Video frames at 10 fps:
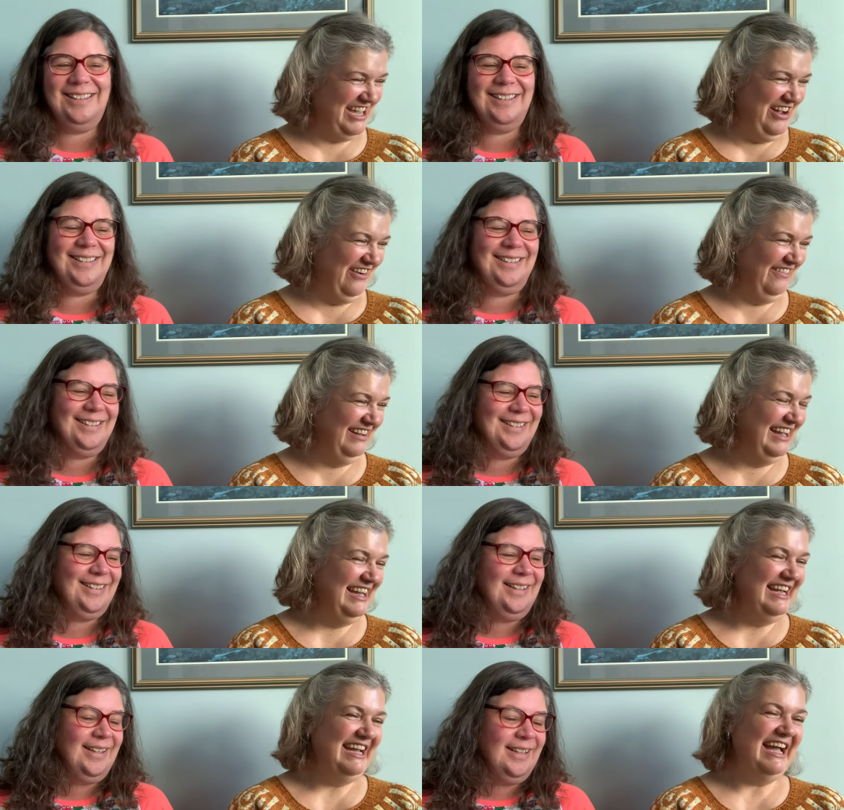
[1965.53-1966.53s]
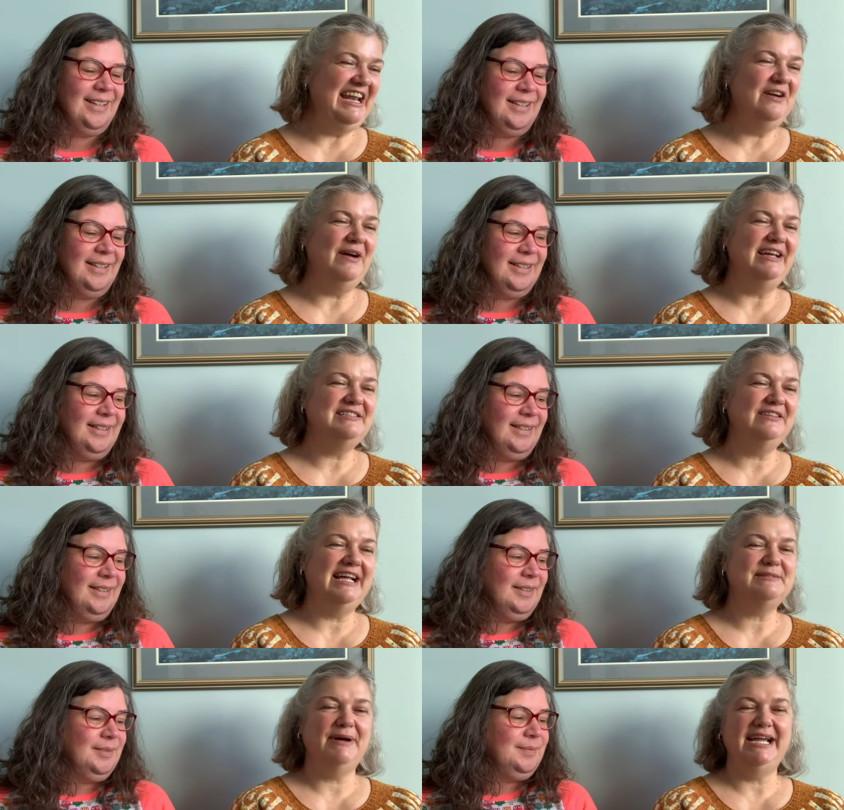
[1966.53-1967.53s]
Speaker 1: So anyway, so
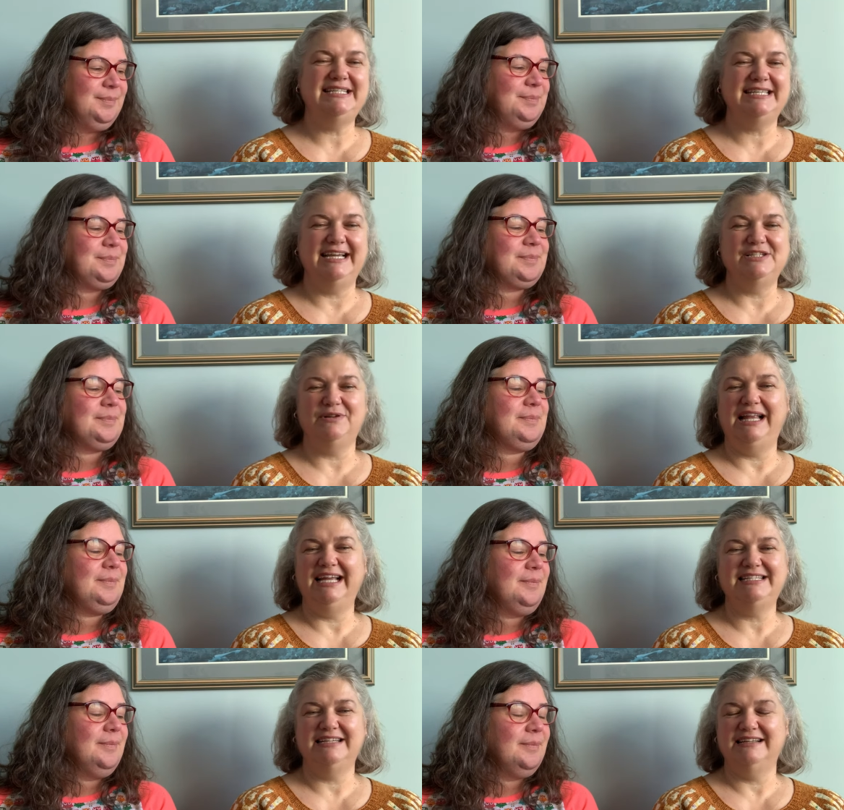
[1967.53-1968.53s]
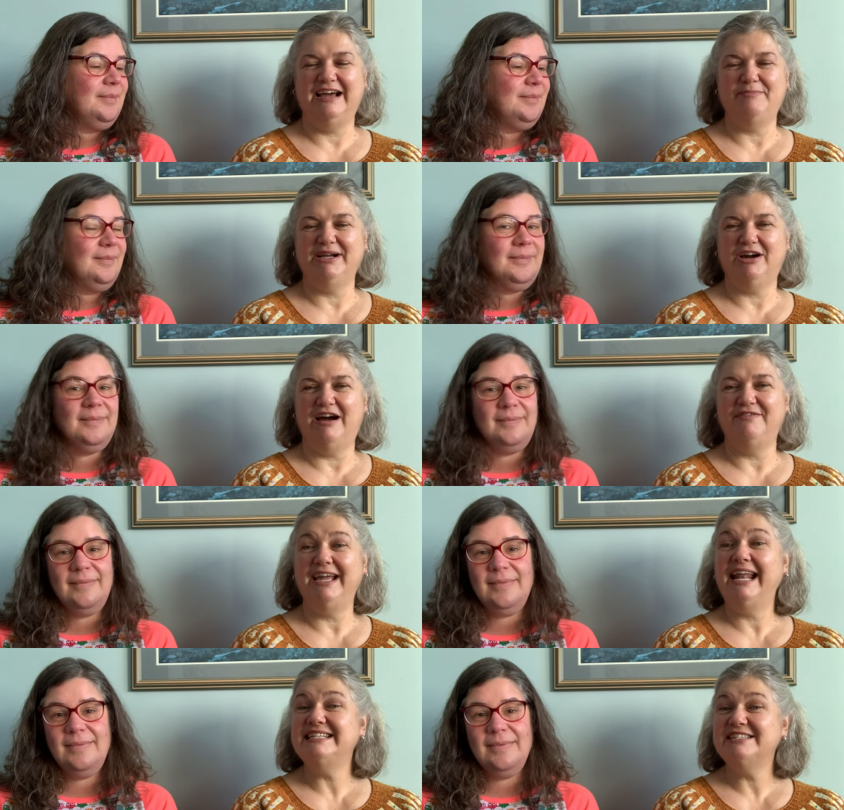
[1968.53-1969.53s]
that's my schedule. I like to have my coffee,
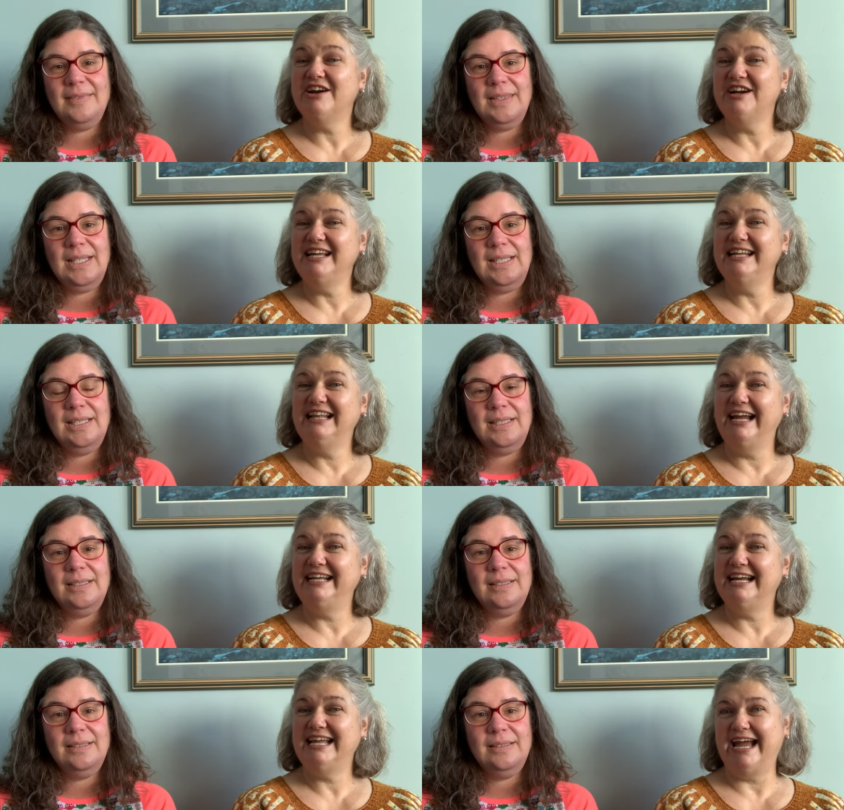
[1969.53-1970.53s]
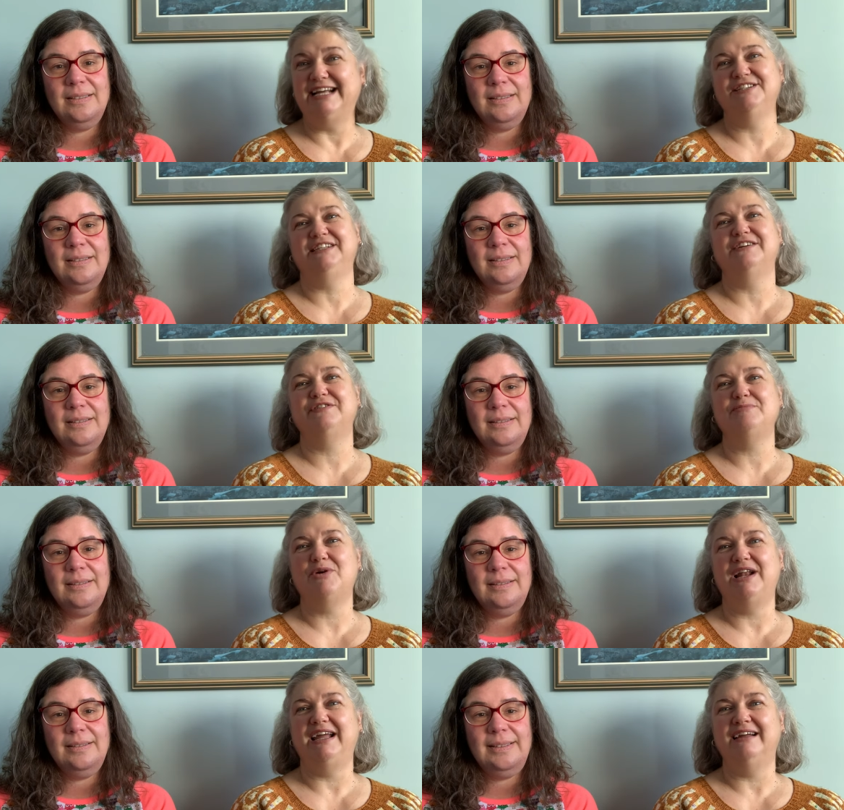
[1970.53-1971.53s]
and I started lighting a candle every
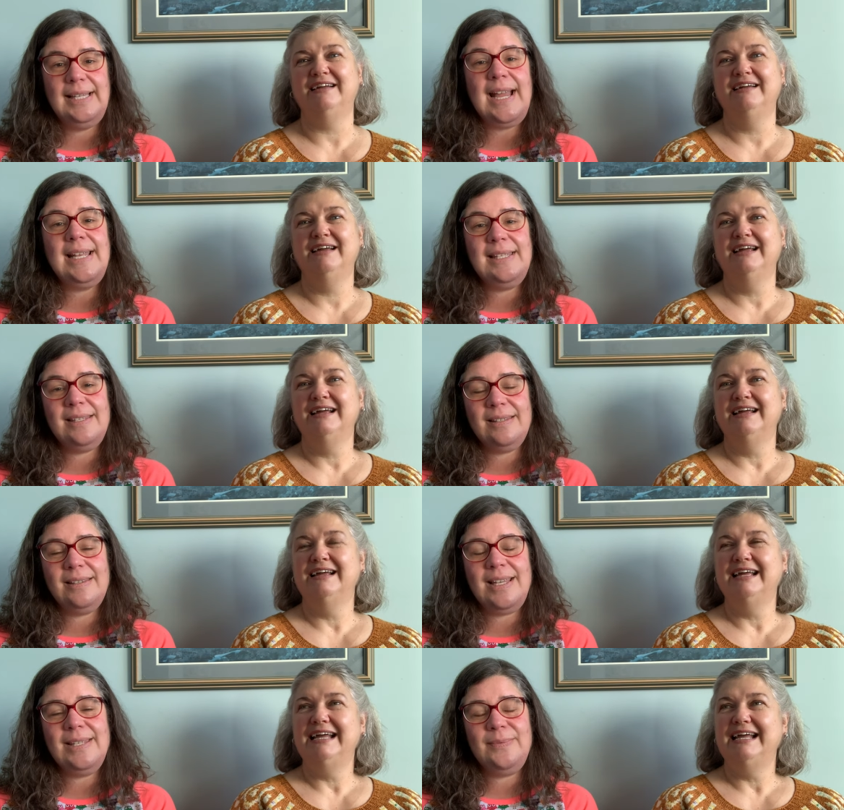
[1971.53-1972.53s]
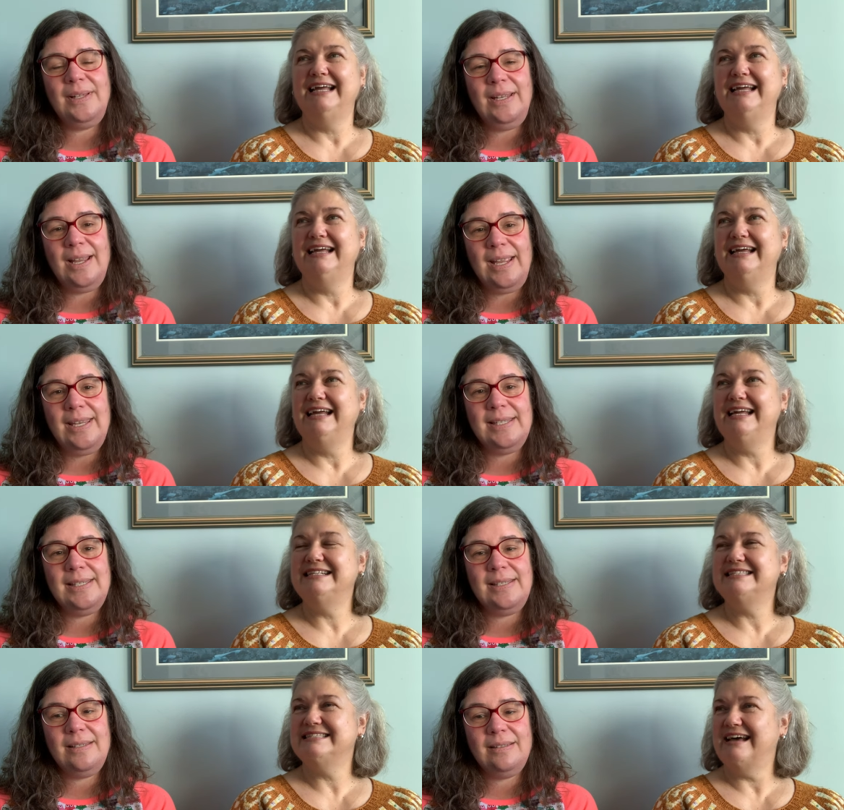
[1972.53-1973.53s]
morning.
Speaker 2: That's that's really nice.
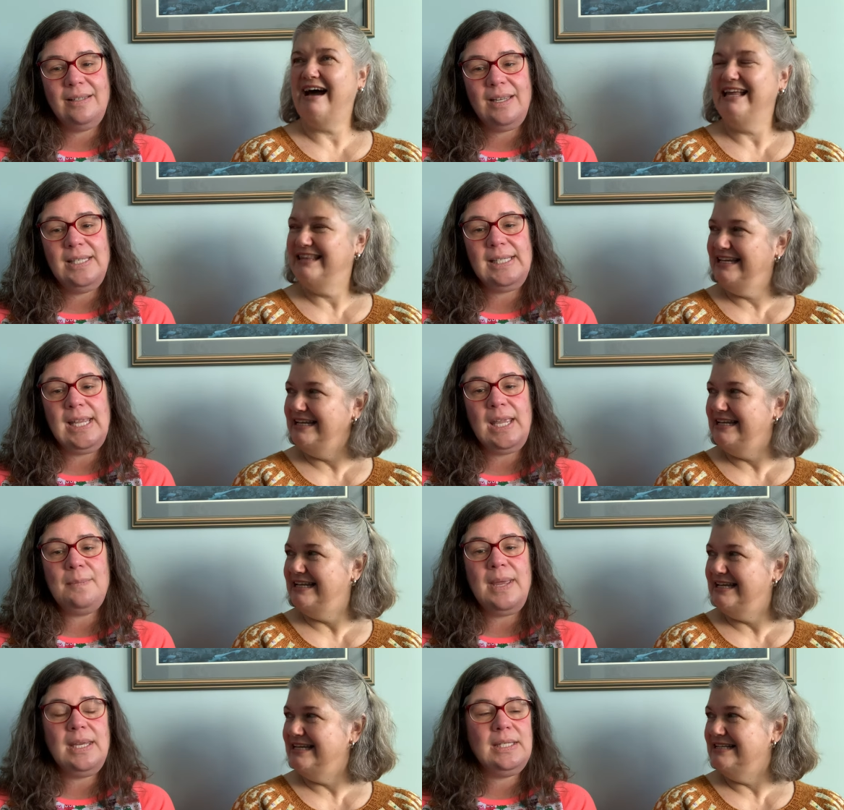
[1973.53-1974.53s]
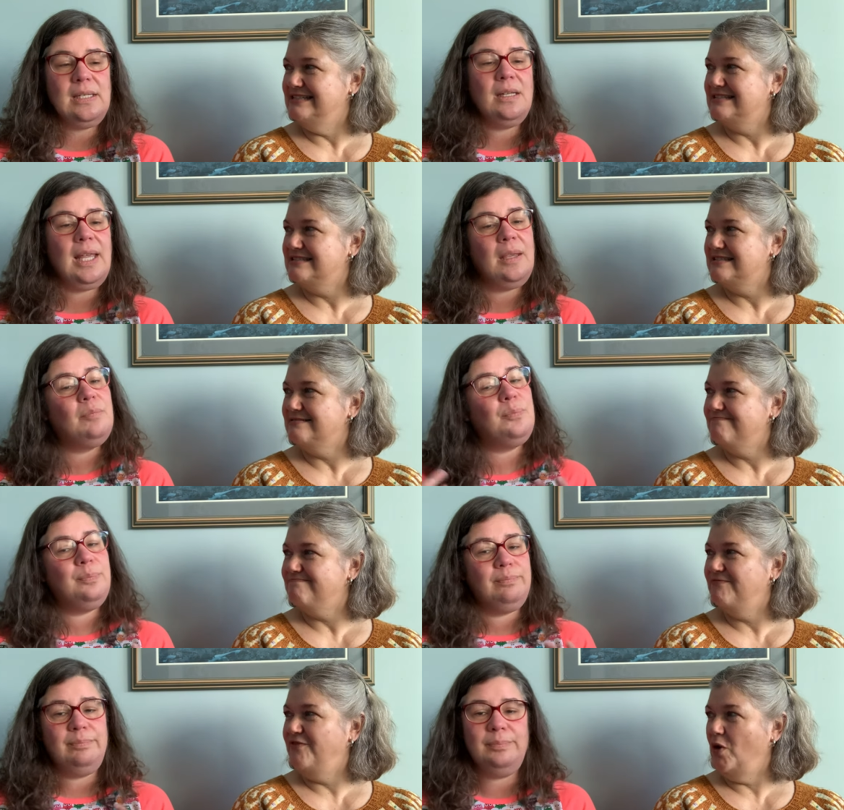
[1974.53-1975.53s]
It's I it's think like it, it makes you like
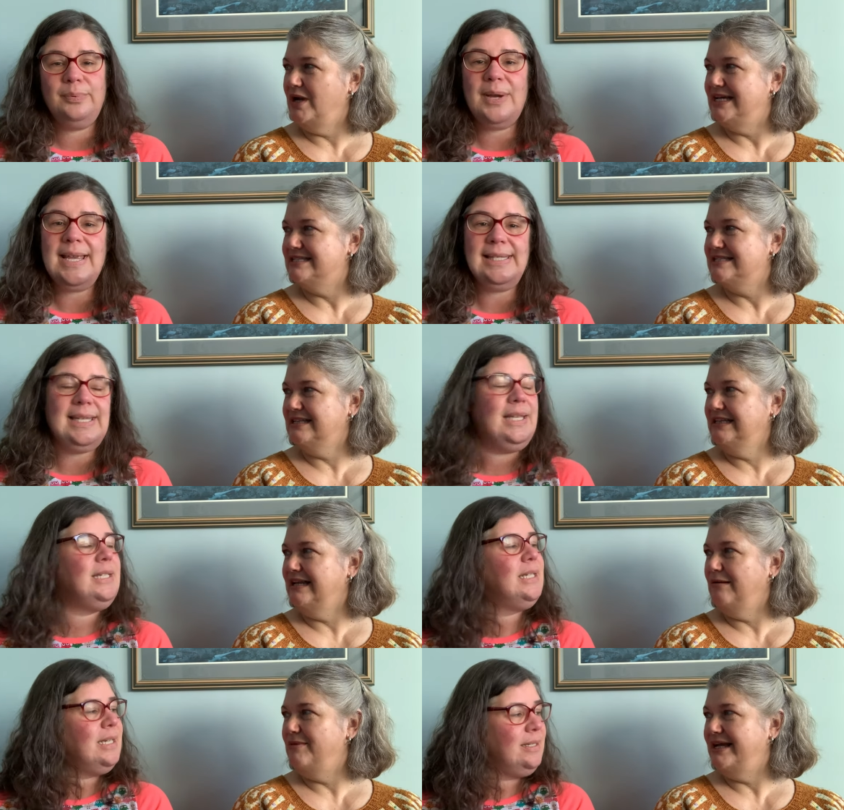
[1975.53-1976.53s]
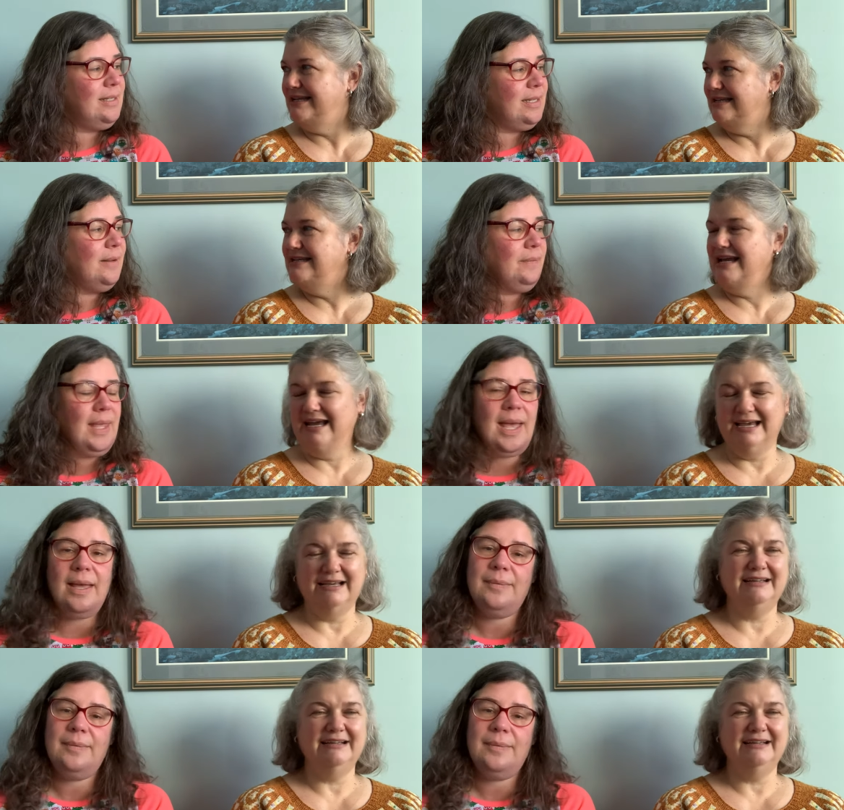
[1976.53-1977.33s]
focus a little bit. stuff. Yeah, yeah,